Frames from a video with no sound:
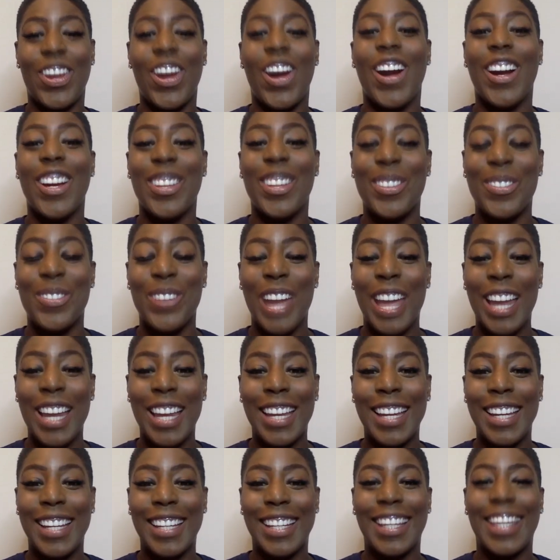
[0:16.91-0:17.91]
Are you
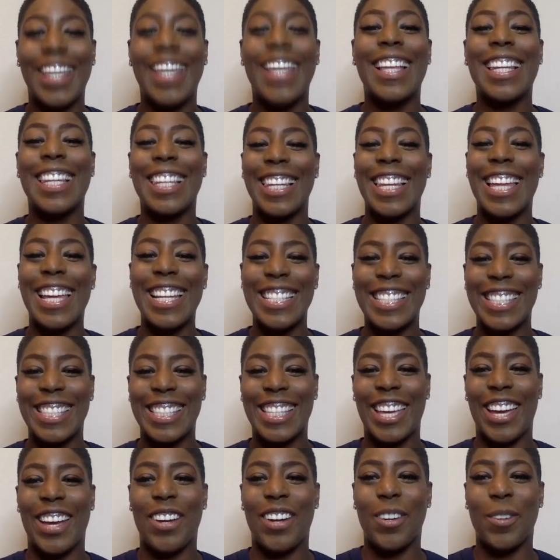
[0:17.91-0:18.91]
ready? Let's
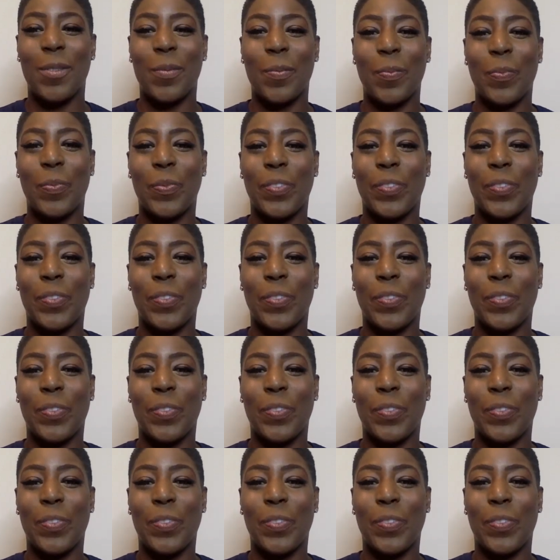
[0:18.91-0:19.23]
go.